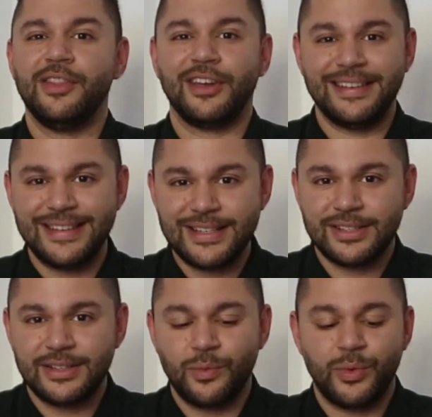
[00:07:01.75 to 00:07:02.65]
the
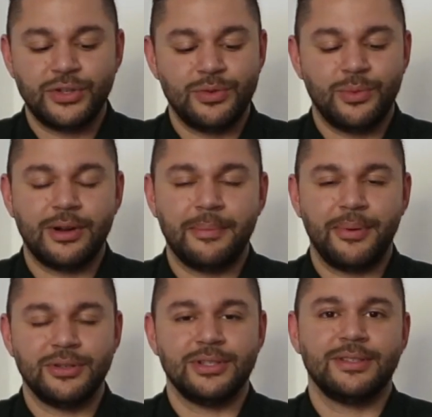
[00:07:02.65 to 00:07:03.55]
condition in which you want to
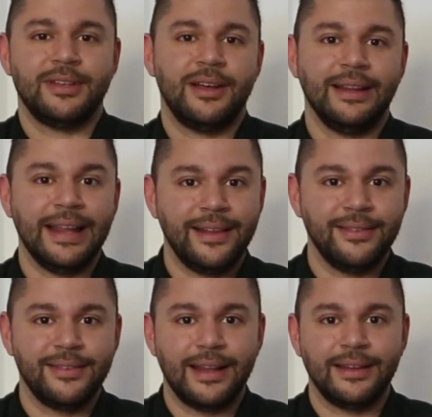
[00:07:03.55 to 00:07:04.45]
purchase a
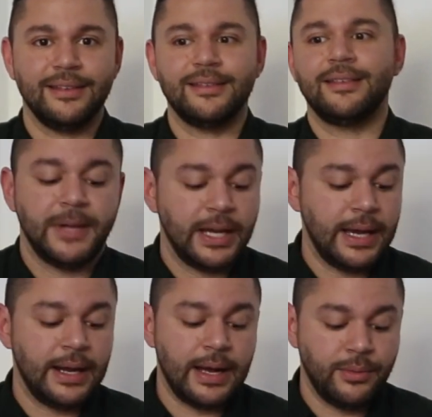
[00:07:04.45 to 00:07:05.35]
lens, at least.
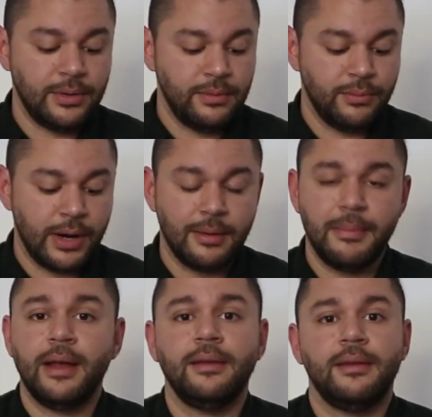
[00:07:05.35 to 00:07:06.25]
Again, I would
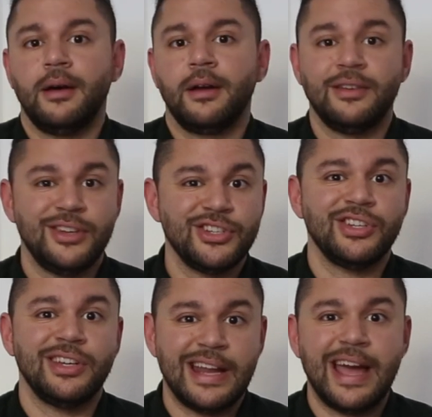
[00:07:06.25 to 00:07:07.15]
recommend a
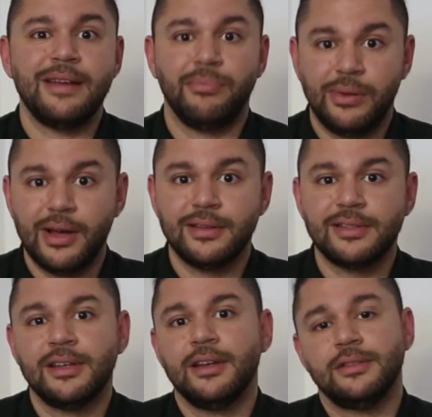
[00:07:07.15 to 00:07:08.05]
condition
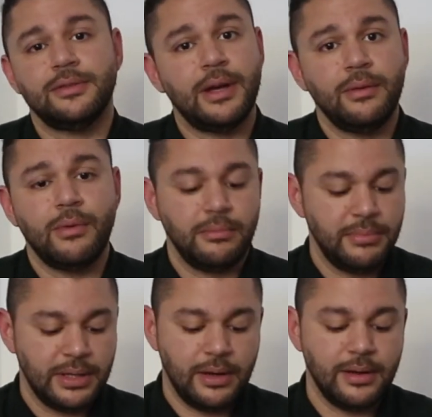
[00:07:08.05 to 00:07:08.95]
9+ to anyone
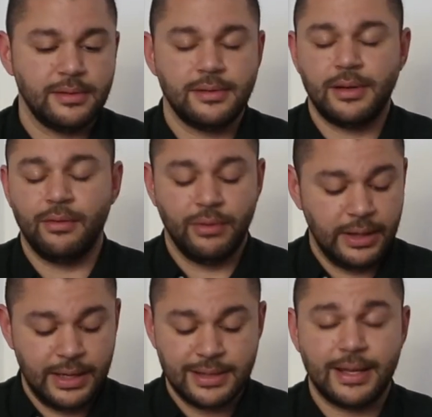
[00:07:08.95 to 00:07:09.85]
because it
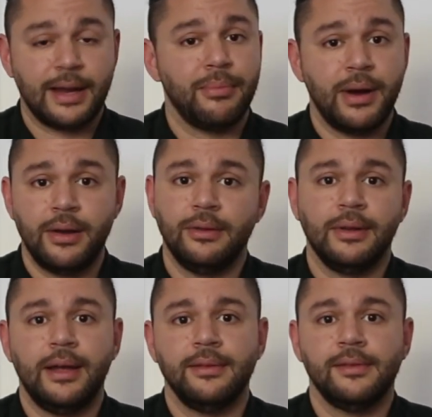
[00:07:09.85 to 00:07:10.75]
really is like a brand new
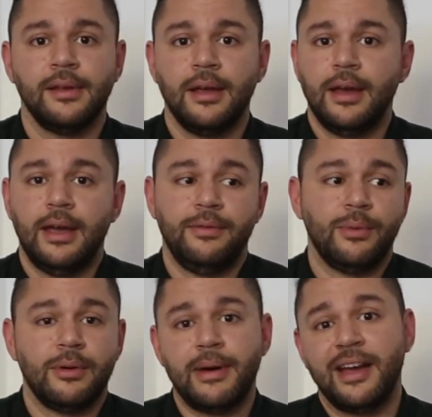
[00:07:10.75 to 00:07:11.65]
lens. If you
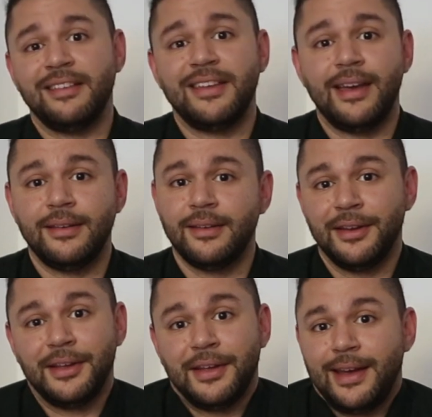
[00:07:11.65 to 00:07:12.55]
want to buy a 10,
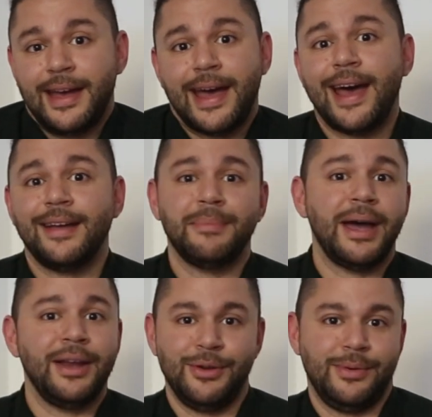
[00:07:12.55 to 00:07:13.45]

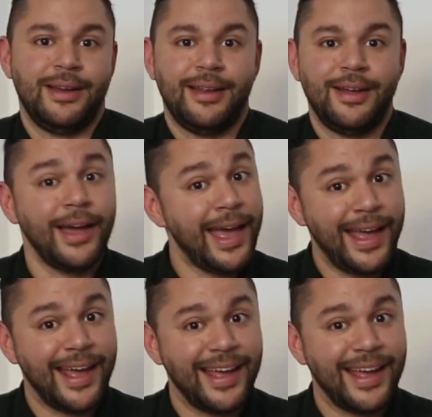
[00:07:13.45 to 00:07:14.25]
buy a new one, okay?